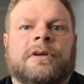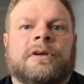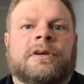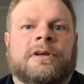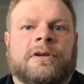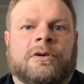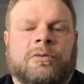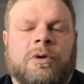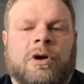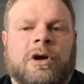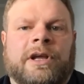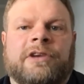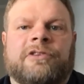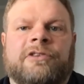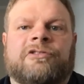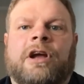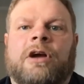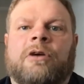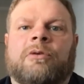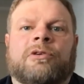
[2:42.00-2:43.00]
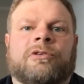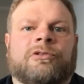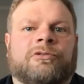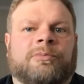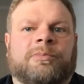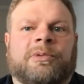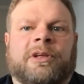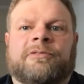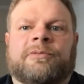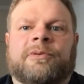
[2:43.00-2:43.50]
walk-in showers,
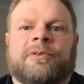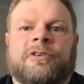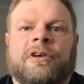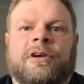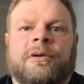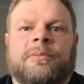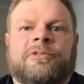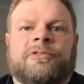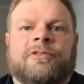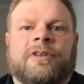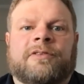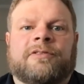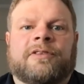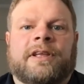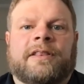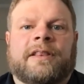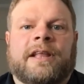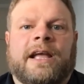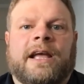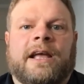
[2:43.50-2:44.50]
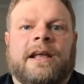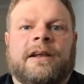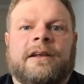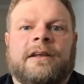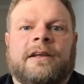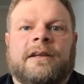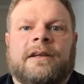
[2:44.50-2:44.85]
replacement tubs, things like that.